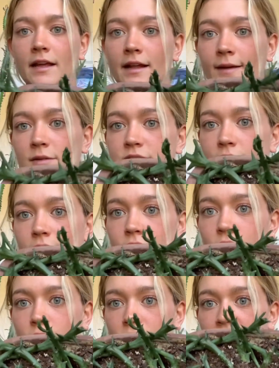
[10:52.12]
It was going through
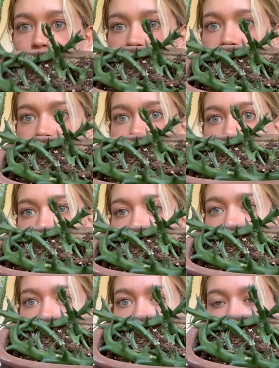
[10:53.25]
a rough patch. It's doing a
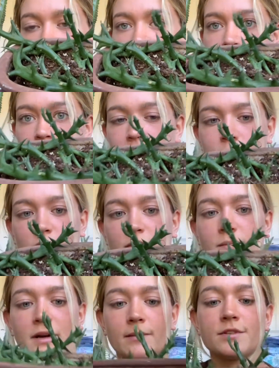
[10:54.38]
lot better now that I moved,
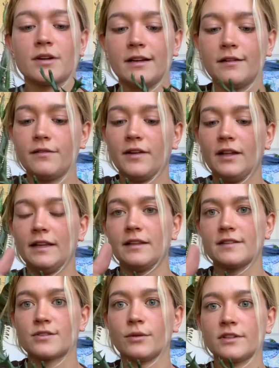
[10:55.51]
but I'm trying to fill in
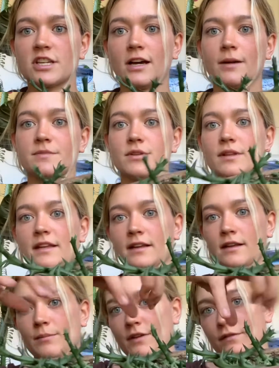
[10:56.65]
this whole top so then it
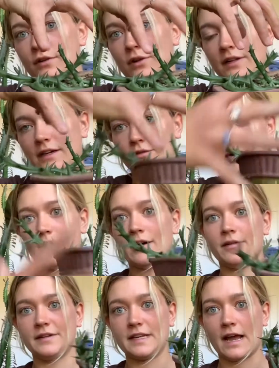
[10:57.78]
can be full and grow out
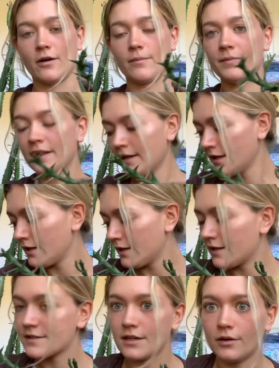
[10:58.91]
and down.
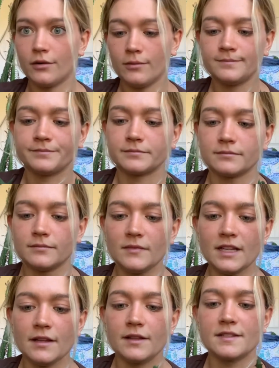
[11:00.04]
So
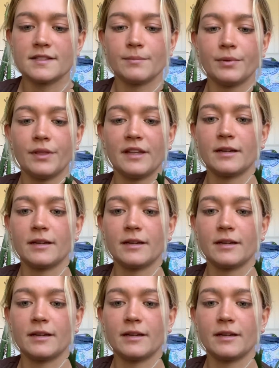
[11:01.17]
the simple thing